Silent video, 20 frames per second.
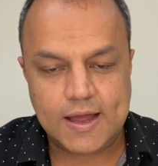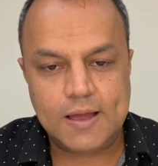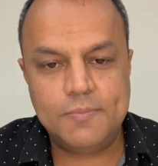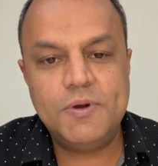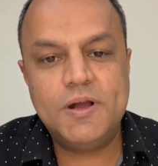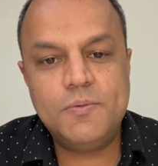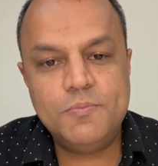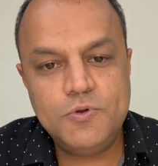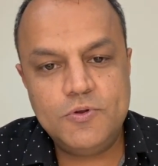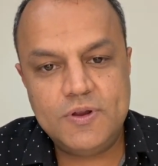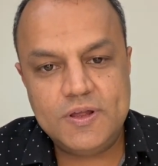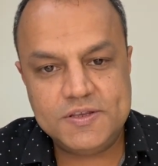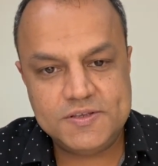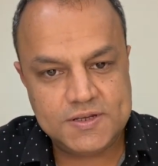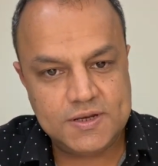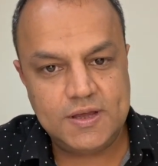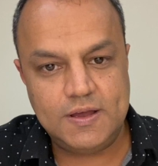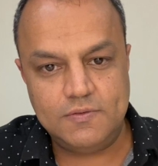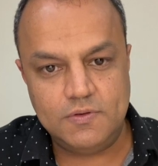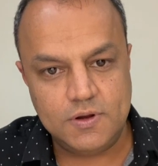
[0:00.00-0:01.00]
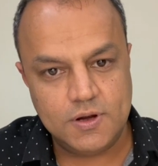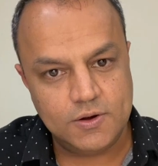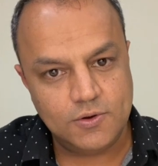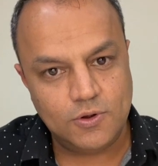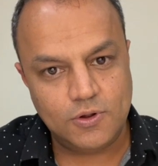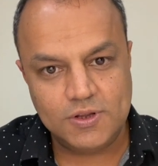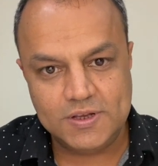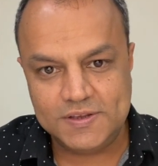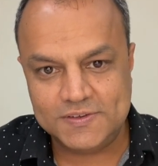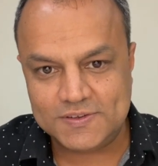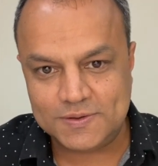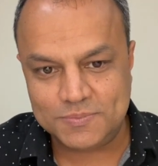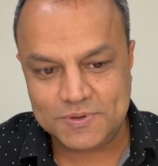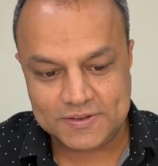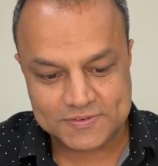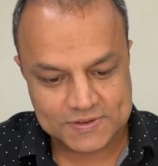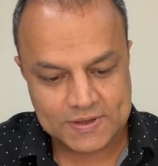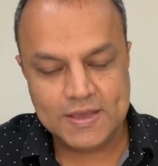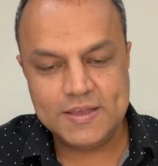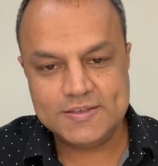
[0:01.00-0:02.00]
I'm a computer engineer, I've learned all these
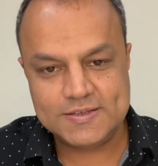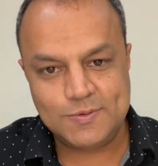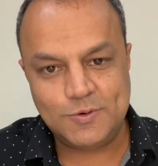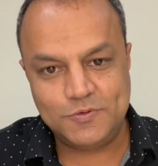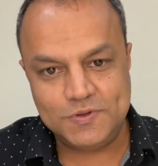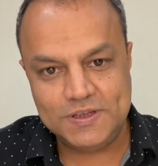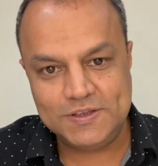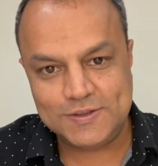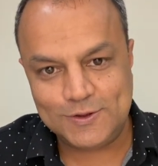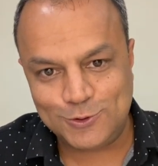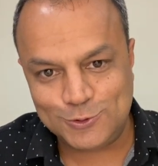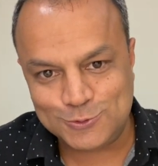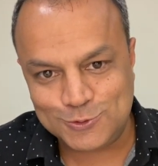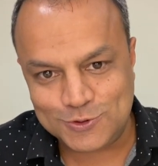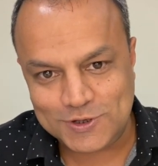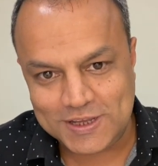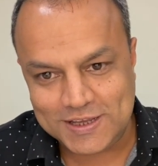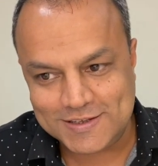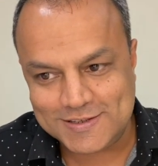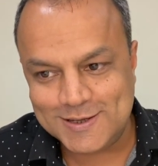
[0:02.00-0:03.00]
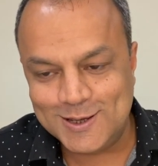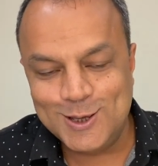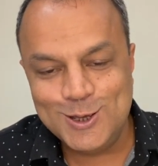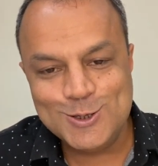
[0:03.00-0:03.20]
subjects. Some of these I also teach.